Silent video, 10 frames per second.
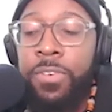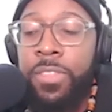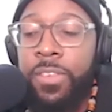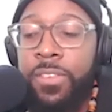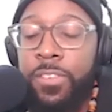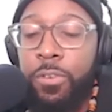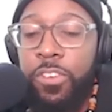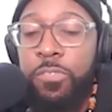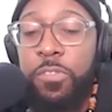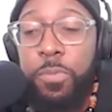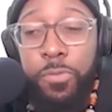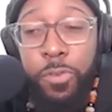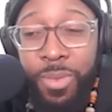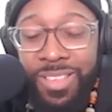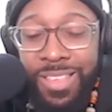for this Christmas
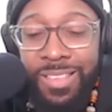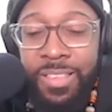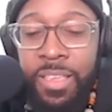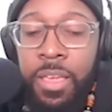performances.